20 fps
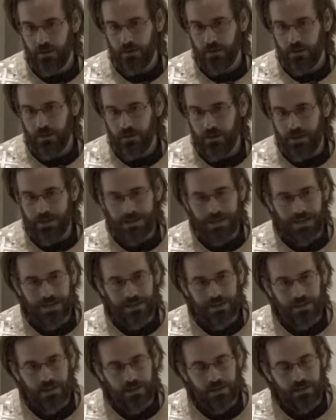And they didn't
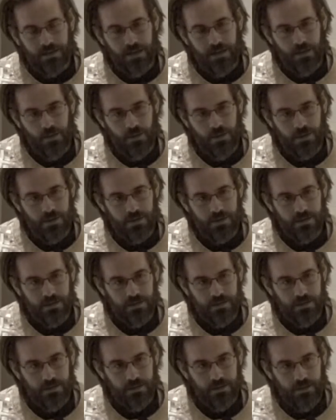think that he
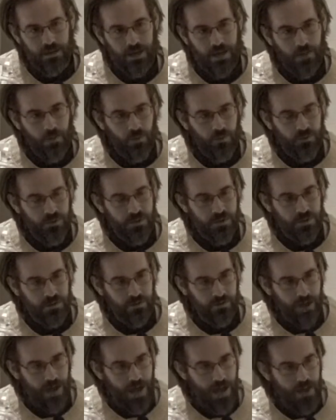was able to
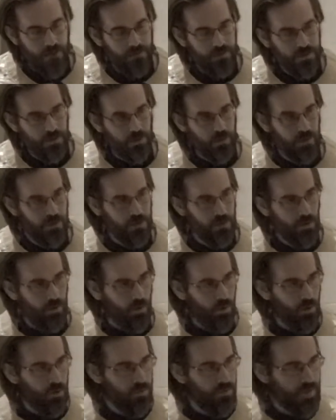survive, so the
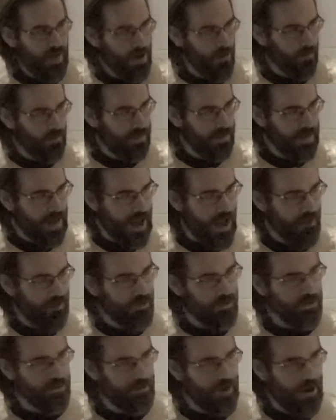whole family
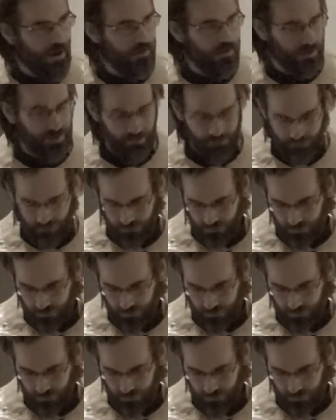gathered around him